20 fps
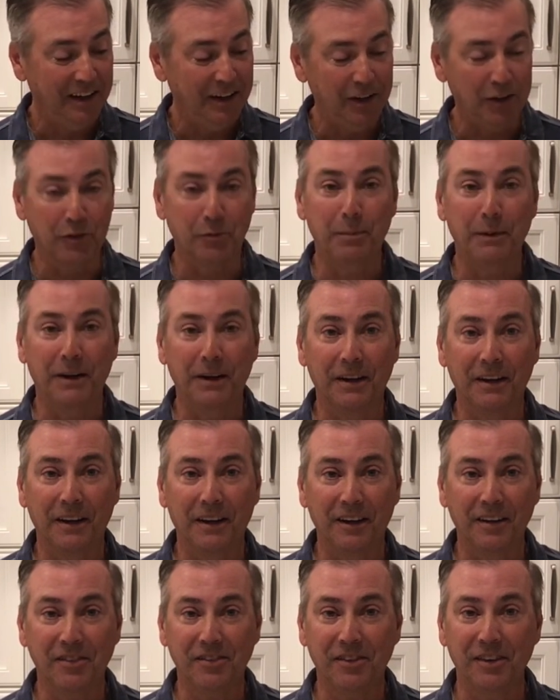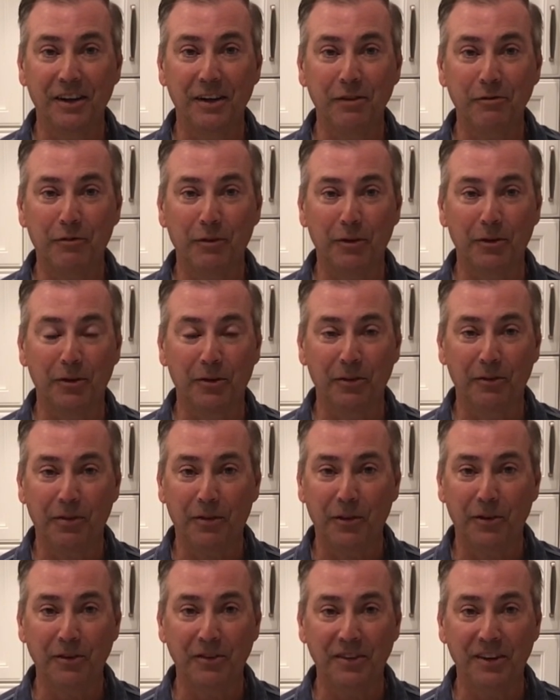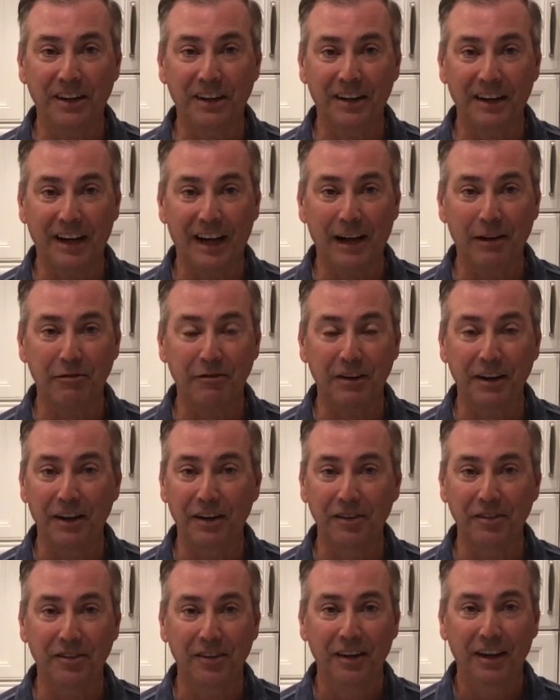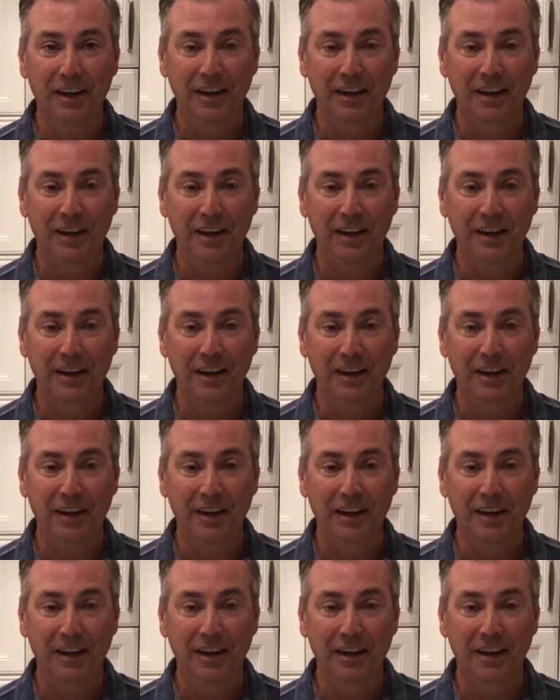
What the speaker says: has been sitting for 13 and a half days.